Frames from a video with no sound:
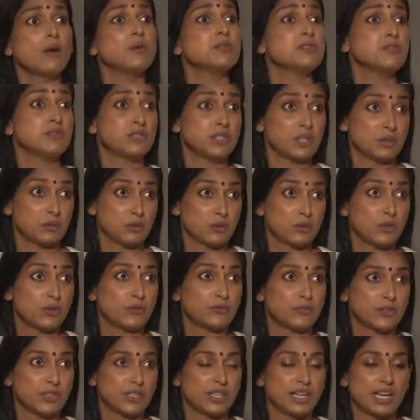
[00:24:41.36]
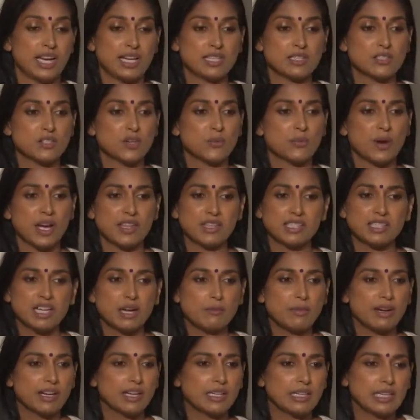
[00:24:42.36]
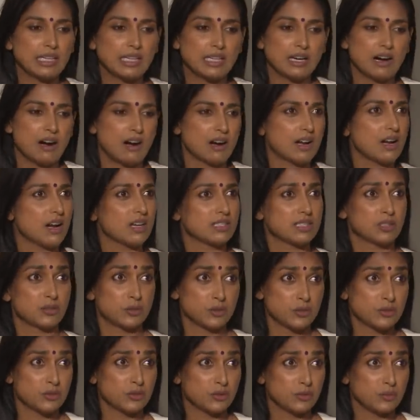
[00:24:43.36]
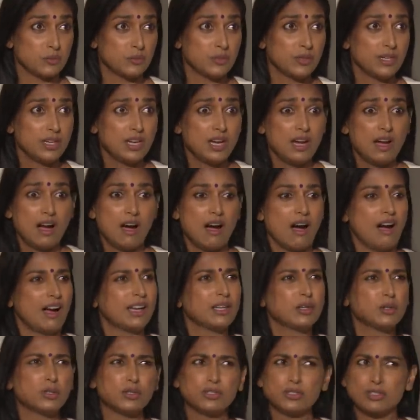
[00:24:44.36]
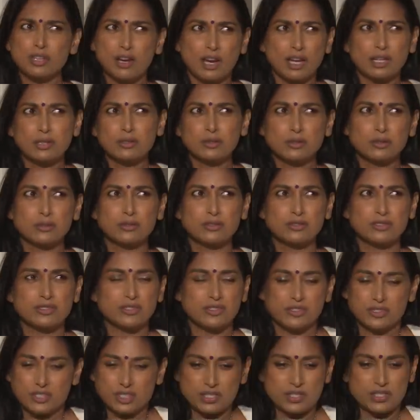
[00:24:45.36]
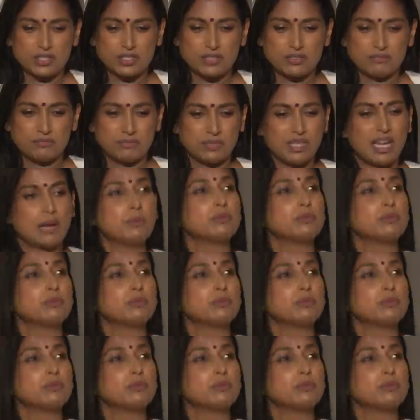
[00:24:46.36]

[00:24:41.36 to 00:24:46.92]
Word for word: I was using it more often. And so by the time I hit Akasa Kusum, I could I could just be